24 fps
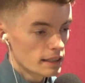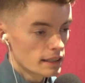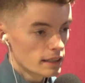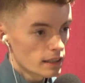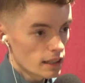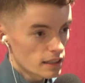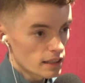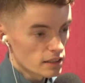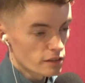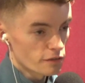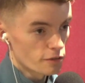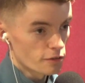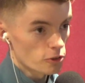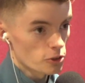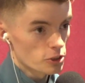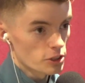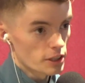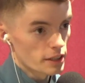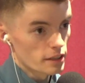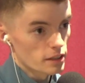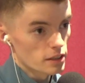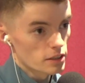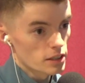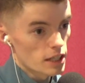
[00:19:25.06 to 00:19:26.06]
think that's the first
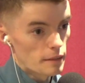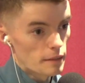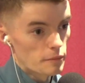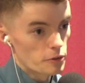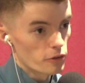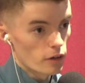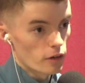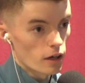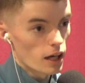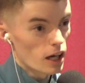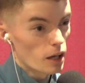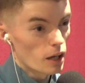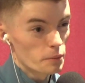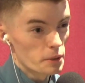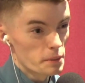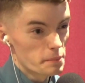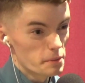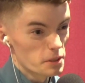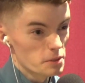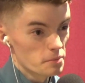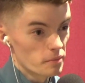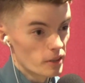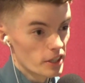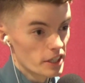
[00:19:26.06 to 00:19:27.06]
thing that's came into a lot of
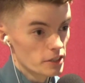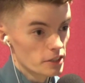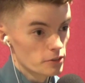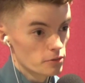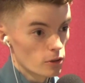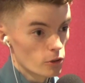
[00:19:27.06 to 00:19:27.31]
people's minds